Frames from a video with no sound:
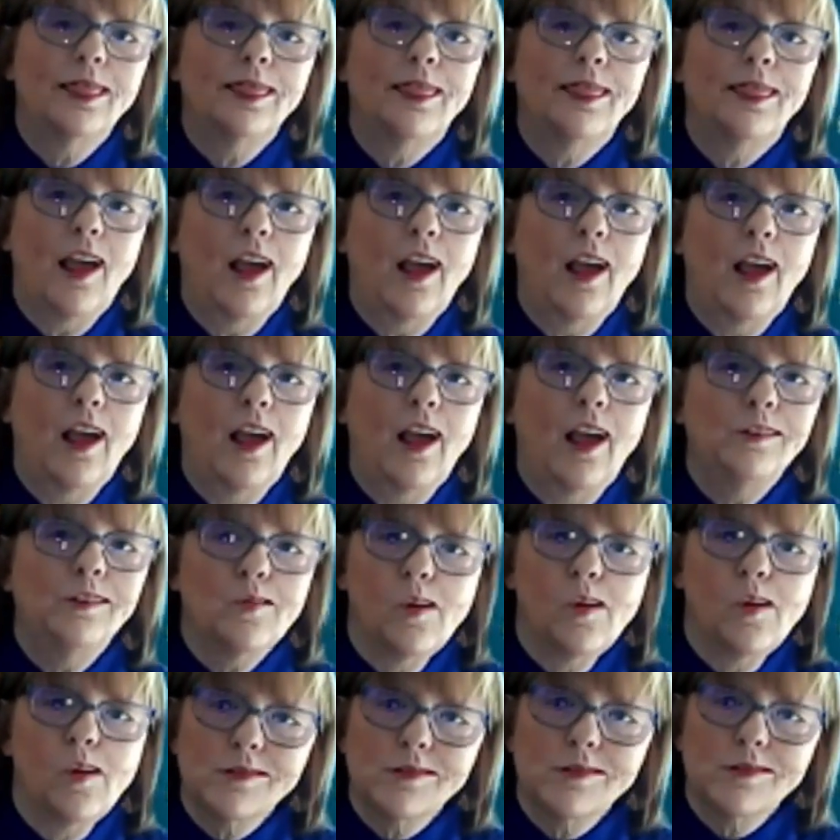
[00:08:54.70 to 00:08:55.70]
that you
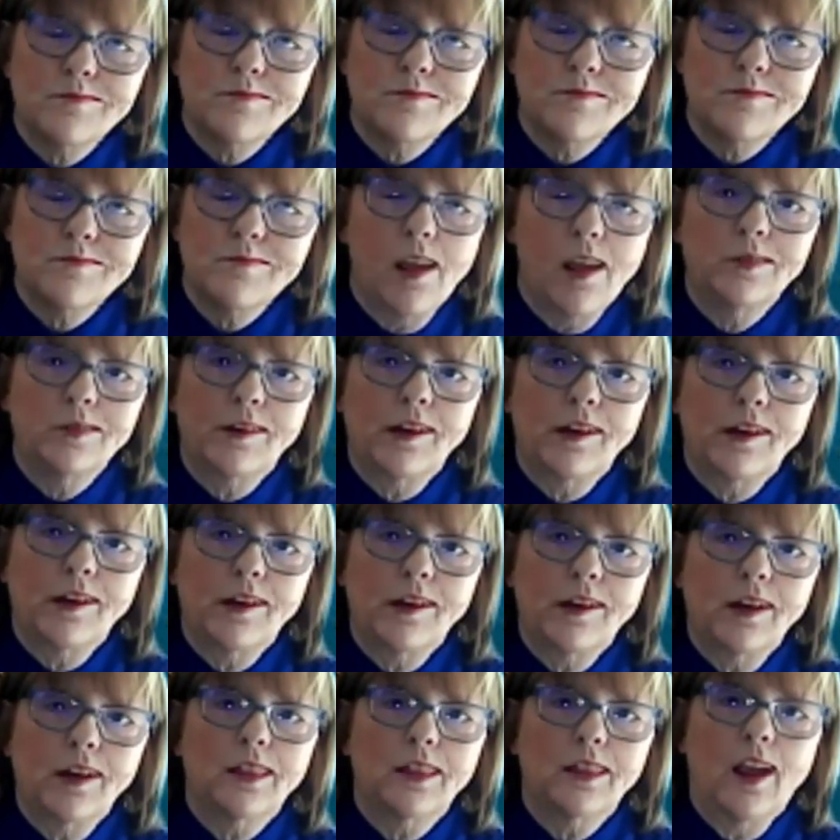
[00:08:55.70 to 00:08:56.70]
want to meet
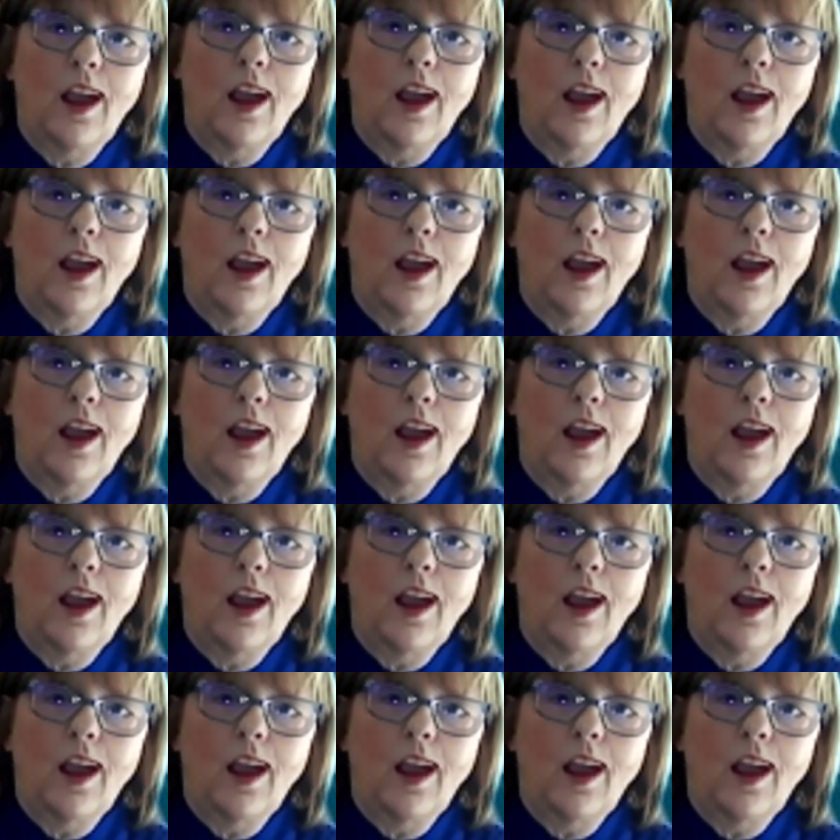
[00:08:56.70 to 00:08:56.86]
with,